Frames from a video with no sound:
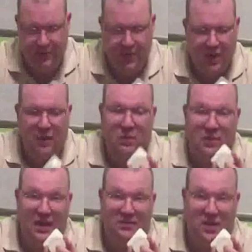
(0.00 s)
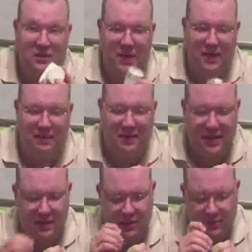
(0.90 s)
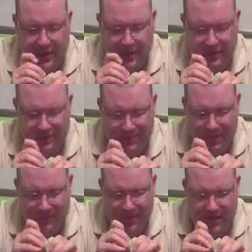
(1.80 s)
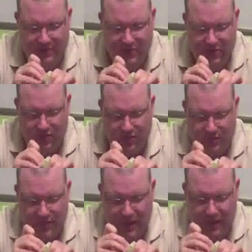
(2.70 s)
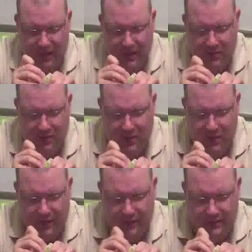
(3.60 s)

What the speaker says: And we may have to come back and make that a little bigger. As a matter of fact, I'm just going to go ahead and make it a little bigger now.